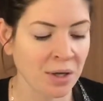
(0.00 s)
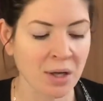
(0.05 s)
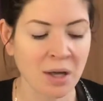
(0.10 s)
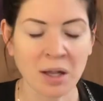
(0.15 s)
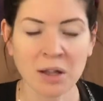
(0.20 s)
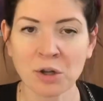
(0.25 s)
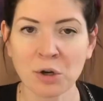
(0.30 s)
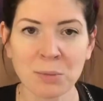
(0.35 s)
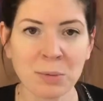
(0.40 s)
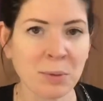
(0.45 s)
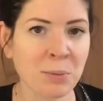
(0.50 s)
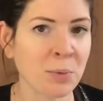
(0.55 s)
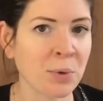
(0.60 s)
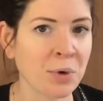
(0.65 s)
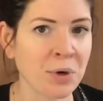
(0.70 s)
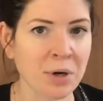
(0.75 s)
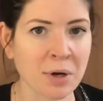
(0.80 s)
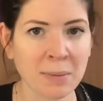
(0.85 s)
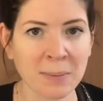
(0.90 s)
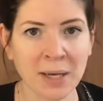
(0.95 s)
a little bit
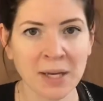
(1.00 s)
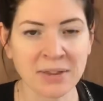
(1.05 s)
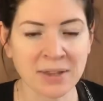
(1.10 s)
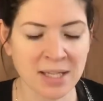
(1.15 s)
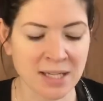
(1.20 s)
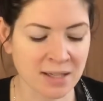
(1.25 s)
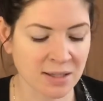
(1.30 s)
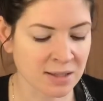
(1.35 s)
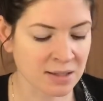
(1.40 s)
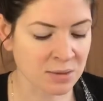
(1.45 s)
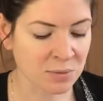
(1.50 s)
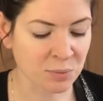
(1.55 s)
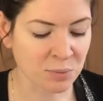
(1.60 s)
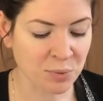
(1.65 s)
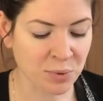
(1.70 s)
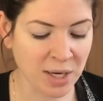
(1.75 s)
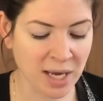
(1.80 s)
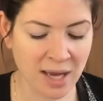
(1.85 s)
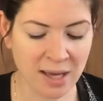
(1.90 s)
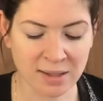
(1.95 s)
more about these
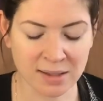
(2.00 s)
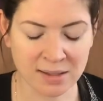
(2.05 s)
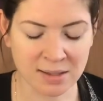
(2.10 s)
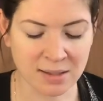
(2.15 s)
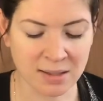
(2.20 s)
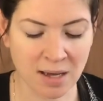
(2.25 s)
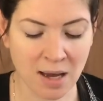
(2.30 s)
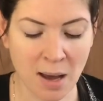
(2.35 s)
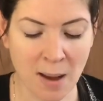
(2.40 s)
brands.